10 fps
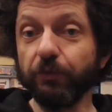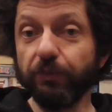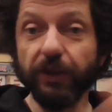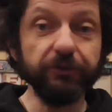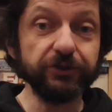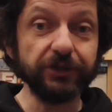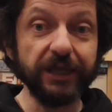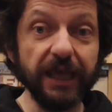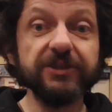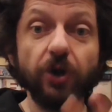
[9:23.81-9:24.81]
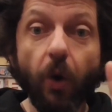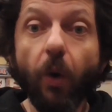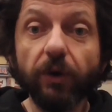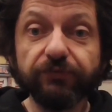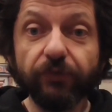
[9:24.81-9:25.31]
to play with your kids
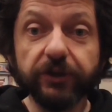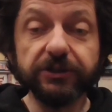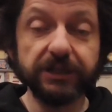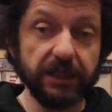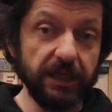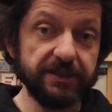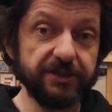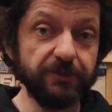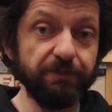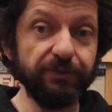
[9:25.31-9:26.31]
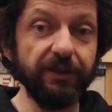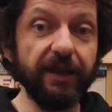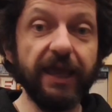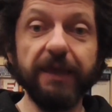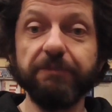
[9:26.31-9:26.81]
or for your kids to
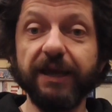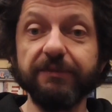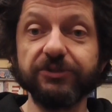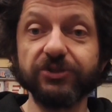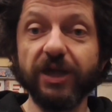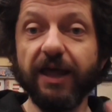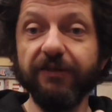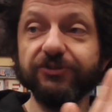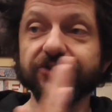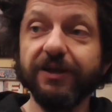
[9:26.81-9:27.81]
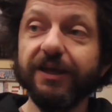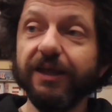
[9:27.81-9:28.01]
play by themselves.